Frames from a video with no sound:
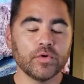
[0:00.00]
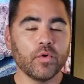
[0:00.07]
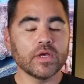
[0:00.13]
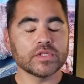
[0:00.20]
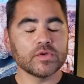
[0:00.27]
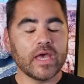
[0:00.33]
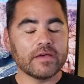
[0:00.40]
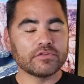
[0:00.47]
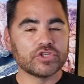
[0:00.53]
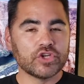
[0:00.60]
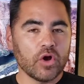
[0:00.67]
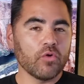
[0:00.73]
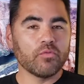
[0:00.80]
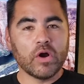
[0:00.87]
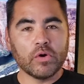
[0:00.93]
You also have
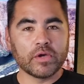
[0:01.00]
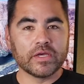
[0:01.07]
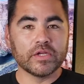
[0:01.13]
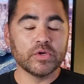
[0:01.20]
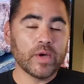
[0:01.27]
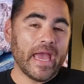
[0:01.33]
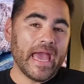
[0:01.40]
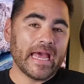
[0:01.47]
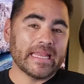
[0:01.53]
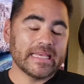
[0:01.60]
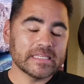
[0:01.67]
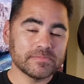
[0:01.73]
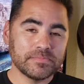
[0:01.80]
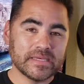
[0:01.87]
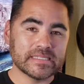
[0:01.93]
Joe Rogan, who had
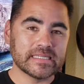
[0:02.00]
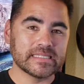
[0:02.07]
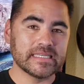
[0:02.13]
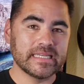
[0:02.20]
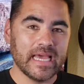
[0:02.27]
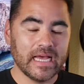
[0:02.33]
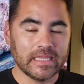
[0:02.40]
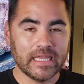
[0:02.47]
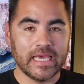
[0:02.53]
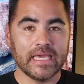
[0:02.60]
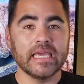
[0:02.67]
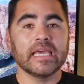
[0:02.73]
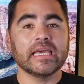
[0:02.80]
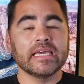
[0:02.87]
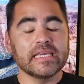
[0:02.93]
his business in LA.
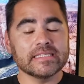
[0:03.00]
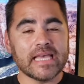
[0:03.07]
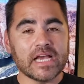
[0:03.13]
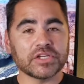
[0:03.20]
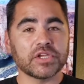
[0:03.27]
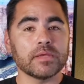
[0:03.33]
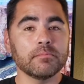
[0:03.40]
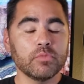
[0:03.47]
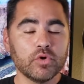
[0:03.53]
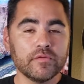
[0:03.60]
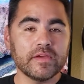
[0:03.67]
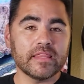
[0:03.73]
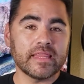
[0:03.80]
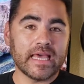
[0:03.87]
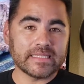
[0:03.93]
He's actually
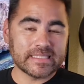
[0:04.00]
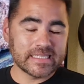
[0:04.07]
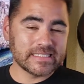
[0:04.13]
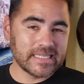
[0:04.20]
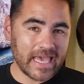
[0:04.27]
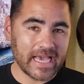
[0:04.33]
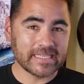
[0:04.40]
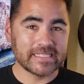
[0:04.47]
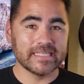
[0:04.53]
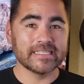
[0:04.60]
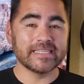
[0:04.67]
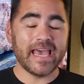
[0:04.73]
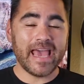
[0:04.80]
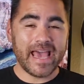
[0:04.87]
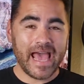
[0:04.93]
moving that to
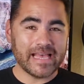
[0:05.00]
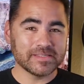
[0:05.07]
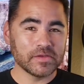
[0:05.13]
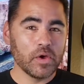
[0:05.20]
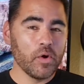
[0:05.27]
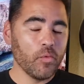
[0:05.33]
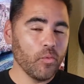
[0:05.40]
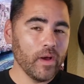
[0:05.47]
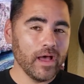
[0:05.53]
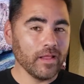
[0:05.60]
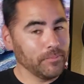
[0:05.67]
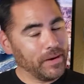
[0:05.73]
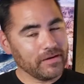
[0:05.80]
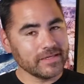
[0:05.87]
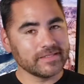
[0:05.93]
Texas as well.
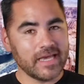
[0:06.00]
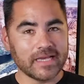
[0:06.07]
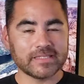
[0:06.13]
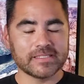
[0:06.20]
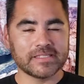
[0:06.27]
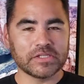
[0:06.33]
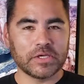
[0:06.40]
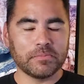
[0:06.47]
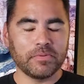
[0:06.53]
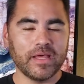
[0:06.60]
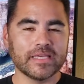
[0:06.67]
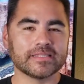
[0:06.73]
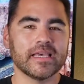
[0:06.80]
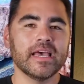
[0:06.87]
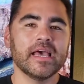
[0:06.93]
Apparently, Texas is a good
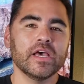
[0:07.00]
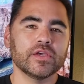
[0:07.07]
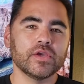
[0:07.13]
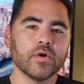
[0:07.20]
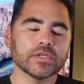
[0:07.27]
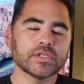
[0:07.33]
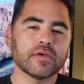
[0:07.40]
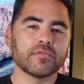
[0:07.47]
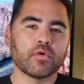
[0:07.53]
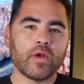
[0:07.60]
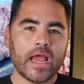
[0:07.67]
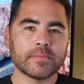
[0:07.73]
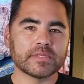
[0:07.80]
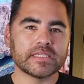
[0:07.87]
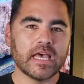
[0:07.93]
place. You also have
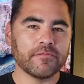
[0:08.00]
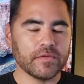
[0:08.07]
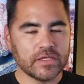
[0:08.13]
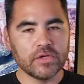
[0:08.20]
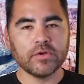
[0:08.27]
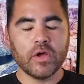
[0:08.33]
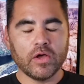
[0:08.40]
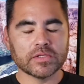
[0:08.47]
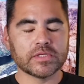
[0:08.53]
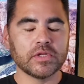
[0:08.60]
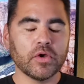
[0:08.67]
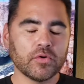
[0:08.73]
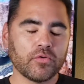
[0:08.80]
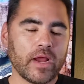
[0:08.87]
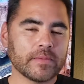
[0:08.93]
Graham Stephan. You also
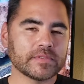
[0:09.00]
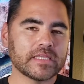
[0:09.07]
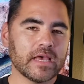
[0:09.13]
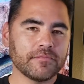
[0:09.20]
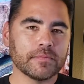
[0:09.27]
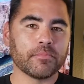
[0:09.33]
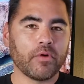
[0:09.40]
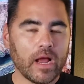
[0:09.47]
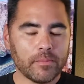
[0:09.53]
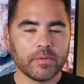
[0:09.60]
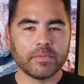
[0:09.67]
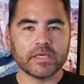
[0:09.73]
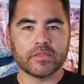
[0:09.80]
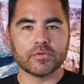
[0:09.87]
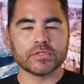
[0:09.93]
know Graham Stephan
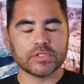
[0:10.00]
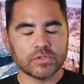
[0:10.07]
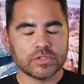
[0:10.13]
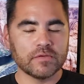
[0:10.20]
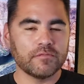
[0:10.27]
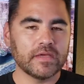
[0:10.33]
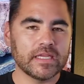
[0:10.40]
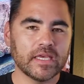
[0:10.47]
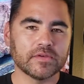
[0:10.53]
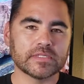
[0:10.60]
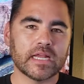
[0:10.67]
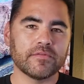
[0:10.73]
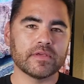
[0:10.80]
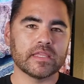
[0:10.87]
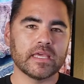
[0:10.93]
probably through his YouTube videos
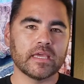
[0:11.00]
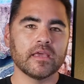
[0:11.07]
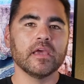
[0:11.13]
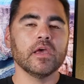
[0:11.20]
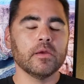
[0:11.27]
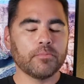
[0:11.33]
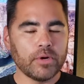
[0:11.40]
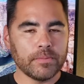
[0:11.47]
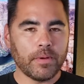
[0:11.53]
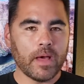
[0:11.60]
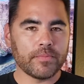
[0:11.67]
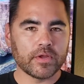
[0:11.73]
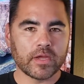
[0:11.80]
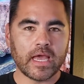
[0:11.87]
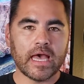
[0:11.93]
and everything. Pretty
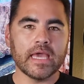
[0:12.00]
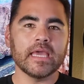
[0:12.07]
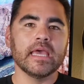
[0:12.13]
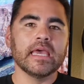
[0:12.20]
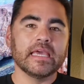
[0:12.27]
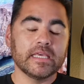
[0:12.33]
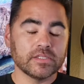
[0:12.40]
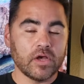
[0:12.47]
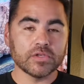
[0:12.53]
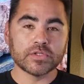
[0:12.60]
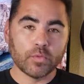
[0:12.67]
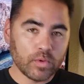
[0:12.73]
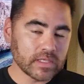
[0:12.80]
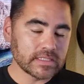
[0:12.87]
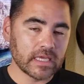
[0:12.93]
popular guy. He's
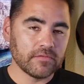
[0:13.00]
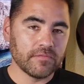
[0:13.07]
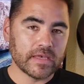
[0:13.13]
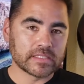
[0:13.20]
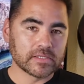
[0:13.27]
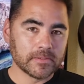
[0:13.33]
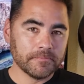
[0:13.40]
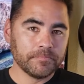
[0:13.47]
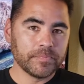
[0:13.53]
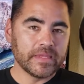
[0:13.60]
also a real estate investor.